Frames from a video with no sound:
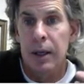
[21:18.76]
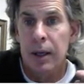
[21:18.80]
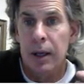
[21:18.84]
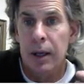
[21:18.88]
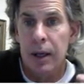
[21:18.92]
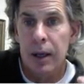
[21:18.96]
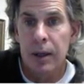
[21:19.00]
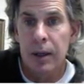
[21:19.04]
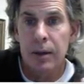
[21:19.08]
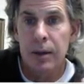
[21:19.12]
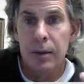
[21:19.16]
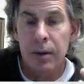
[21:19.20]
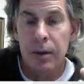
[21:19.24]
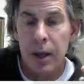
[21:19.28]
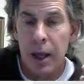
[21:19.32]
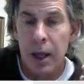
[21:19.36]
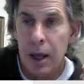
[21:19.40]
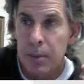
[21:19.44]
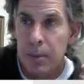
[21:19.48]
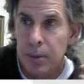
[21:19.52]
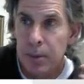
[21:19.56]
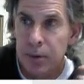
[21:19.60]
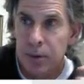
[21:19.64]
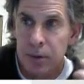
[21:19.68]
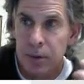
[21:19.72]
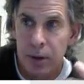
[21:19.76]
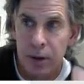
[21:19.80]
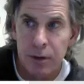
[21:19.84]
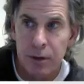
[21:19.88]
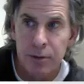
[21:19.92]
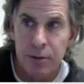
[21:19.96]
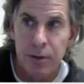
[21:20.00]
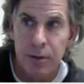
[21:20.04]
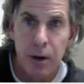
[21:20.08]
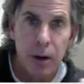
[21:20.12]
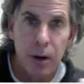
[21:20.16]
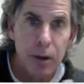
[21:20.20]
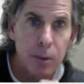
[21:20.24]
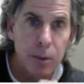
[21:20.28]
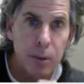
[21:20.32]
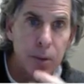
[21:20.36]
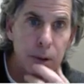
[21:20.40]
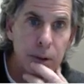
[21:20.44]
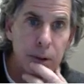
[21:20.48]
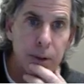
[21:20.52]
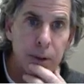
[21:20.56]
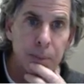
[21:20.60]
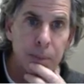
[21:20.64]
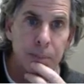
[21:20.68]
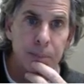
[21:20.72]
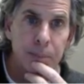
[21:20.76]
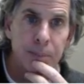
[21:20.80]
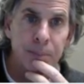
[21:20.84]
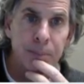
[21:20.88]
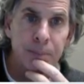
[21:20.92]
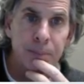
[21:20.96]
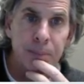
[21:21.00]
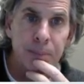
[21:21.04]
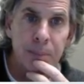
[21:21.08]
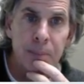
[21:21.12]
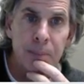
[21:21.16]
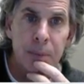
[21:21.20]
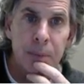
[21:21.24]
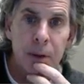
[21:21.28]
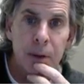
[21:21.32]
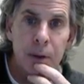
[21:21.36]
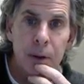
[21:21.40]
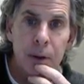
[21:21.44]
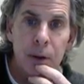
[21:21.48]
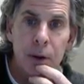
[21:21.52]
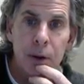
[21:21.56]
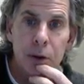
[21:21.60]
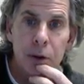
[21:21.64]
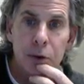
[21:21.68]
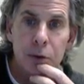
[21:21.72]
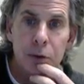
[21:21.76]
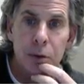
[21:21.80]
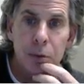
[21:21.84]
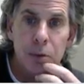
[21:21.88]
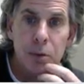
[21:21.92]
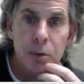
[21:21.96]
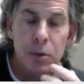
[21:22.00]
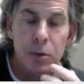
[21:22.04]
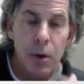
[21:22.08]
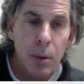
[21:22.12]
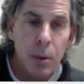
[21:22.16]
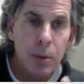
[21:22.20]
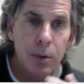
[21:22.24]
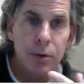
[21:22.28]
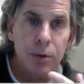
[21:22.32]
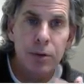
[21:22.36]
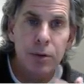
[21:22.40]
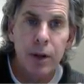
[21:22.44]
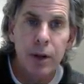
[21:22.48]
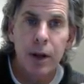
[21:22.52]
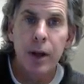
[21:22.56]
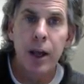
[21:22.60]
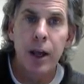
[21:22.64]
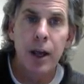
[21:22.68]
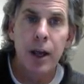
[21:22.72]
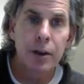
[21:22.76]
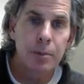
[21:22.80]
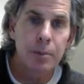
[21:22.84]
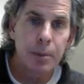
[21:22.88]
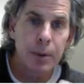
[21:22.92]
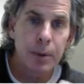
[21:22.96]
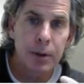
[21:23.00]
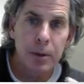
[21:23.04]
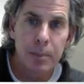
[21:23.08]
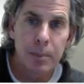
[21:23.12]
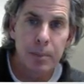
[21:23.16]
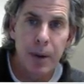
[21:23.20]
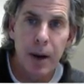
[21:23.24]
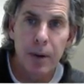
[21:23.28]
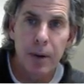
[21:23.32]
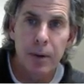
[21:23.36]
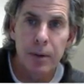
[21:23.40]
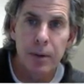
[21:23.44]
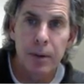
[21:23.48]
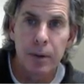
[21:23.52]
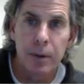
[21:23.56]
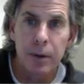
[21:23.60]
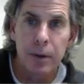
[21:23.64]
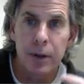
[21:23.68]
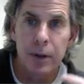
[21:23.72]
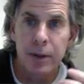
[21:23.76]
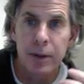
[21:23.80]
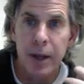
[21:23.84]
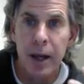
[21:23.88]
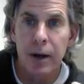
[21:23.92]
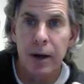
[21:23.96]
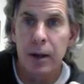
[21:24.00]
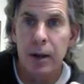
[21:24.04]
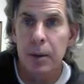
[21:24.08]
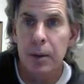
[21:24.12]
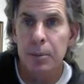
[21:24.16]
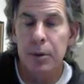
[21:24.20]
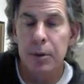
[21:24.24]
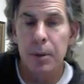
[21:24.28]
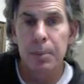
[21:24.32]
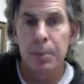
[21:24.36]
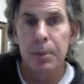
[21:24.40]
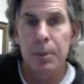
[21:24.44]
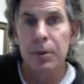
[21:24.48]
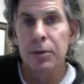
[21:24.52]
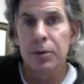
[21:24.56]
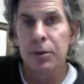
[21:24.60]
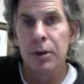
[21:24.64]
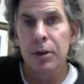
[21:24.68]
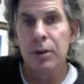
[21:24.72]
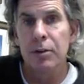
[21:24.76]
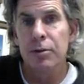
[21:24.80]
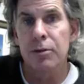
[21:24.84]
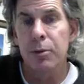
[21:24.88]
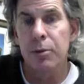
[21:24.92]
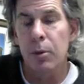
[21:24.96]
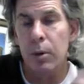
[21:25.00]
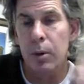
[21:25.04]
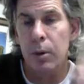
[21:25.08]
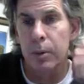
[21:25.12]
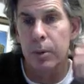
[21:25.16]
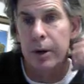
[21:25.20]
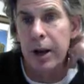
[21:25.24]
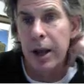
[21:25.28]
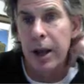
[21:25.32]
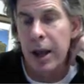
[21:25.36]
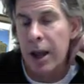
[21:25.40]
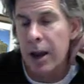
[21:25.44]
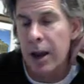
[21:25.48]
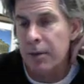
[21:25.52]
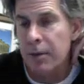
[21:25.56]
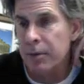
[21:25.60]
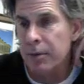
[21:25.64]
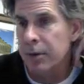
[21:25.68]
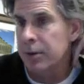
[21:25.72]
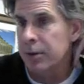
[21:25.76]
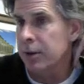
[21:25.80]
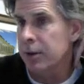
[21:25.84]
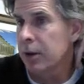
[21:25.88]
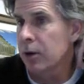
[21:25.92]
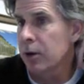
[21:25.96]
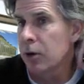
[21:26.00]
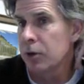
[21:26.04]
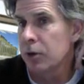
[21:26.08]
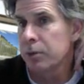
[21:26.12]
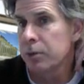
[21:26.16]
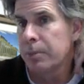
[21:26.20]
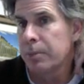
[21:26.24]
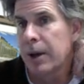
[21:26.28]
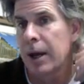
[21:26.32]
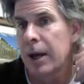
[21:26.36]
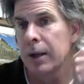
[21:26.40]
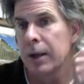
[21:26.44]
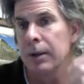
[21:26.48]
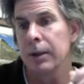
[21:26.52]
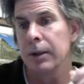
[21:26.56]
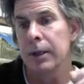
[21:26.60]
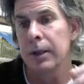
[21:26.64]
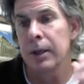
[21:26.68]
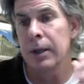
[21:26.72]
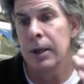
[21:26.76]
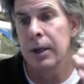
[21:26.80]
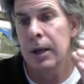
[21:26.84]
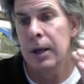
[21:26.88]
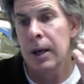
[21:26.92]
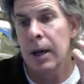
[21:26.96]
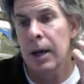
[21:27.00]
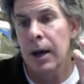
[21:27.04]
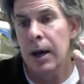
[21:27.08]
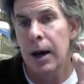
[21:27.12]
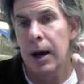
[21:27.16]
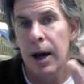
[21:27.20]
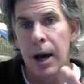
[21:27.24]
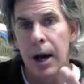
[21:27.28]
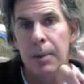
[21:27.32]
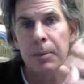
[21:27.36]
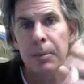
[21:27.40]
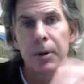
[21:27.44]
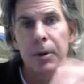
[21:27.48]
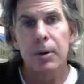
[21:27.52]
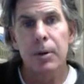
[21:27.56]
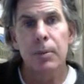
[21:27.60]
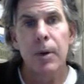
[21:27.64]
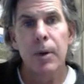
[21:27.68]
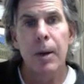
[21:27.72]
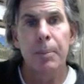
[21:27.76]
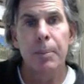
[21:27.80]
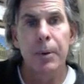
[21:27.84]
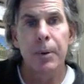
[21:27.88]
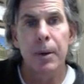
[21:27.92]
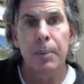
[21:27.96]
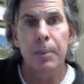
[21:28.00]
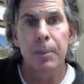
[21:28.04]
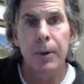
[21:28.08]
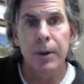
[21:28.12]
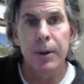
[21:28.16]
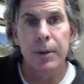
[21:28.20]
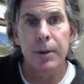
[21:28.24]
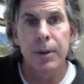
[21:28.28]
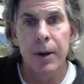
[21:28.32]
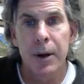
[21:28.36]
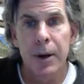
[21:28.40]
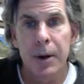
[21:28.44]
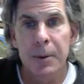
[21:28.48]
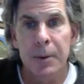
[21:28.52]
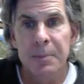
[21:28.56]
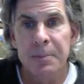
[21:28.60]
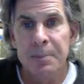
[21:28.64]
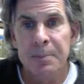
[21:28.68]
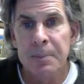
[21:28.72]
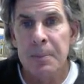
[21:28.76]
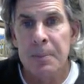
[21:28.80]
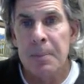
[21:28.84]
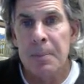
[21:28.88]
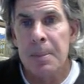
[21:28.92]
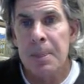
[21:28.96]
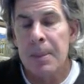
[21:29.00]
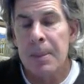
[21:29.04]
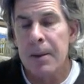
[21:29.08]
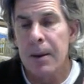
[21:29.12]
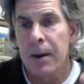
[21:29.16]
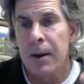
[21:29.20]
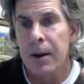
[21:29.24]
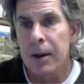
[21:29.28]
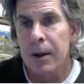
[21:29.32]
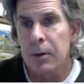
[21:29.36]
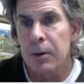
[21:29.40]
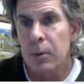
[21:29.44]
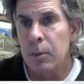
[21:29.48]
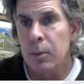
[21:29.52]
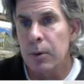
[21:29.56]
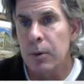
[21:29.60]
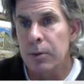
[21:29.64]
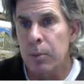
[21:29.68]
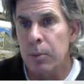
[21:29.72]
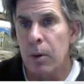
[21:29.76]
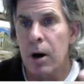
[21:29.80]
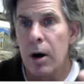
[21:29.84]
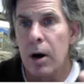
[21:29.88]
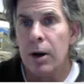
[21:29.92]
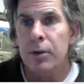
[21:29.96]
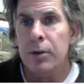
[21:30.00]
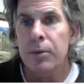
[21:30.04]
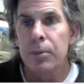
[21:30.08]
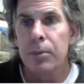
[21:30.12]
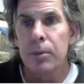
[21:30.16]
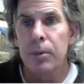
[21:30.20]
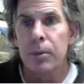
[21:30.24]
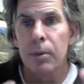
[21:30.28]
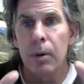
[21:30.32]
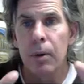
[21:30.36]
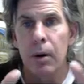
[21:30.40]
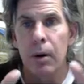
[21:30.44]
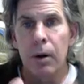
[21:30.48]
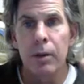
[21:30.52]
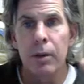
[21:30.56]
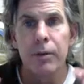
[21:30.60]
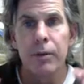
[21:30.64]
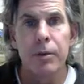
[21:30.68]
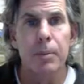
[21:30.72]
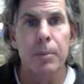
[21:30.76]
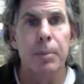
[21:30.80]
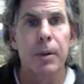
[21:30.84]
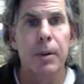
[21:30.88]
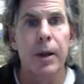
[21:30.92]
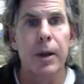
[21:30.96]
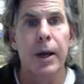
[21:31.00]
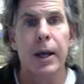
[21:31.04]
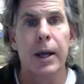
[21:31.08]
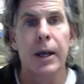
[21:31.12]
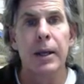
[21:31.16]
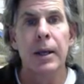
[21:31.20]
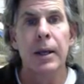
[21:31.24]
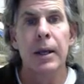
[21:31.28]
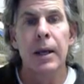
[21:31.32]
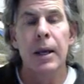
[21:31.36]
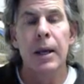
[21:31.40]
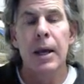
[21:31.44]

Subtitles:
And Haman's going to follow her. So notice that aspect about her, and that comes up in scene 4 when everything goes badly. I'm going to wrap it up right there, and we've walked through all of the play.